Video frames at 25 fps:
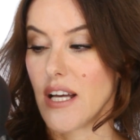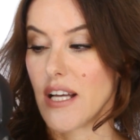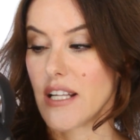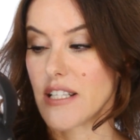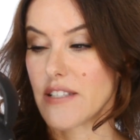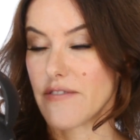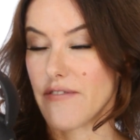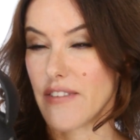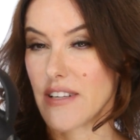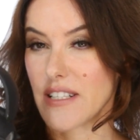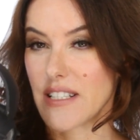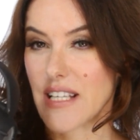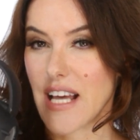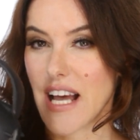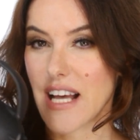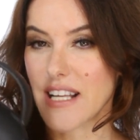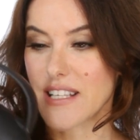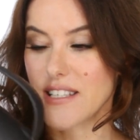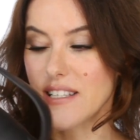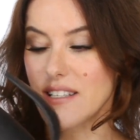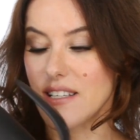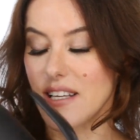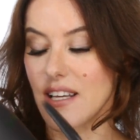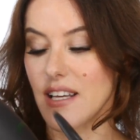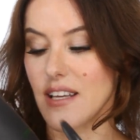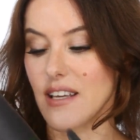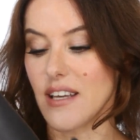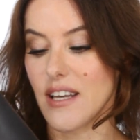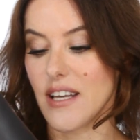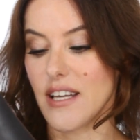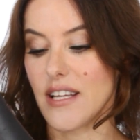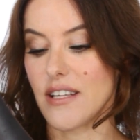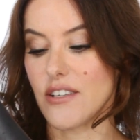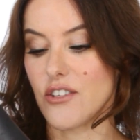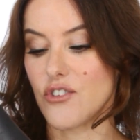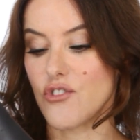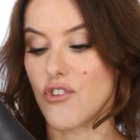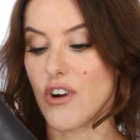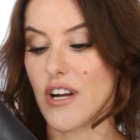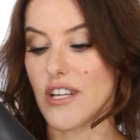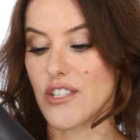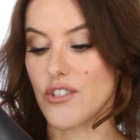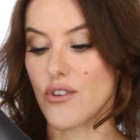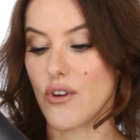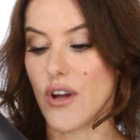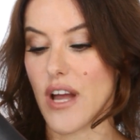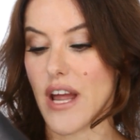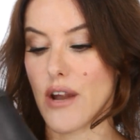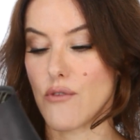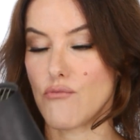It's fantastic. It dries
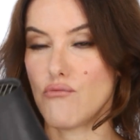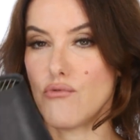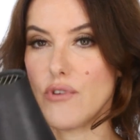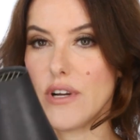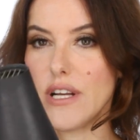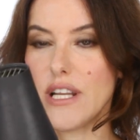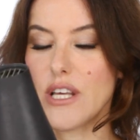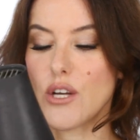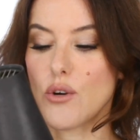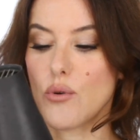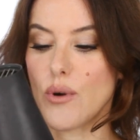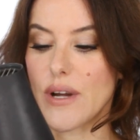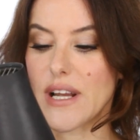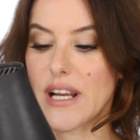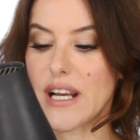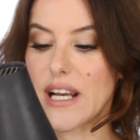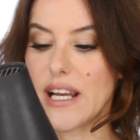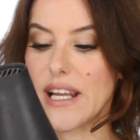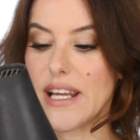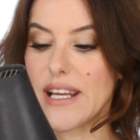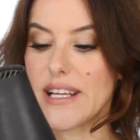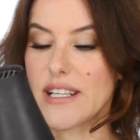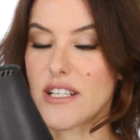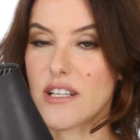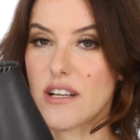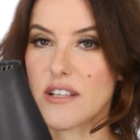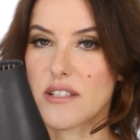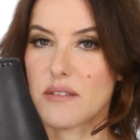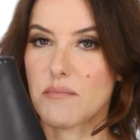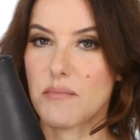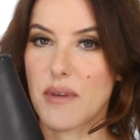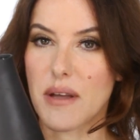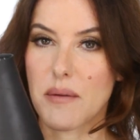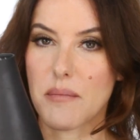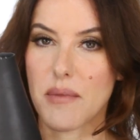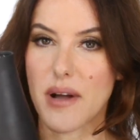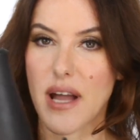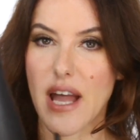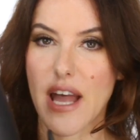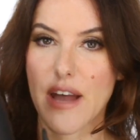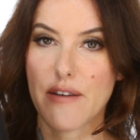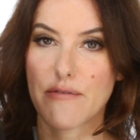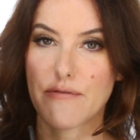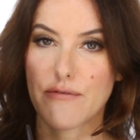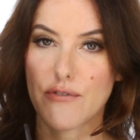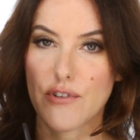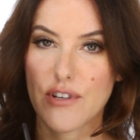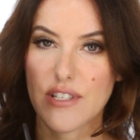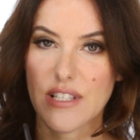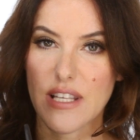your hair really quickly. It doesn't make my hair
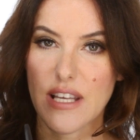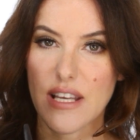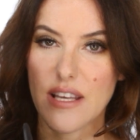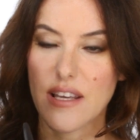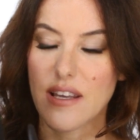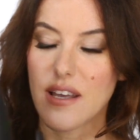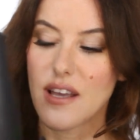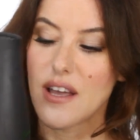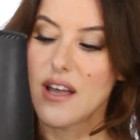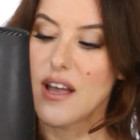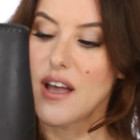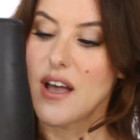frizzy.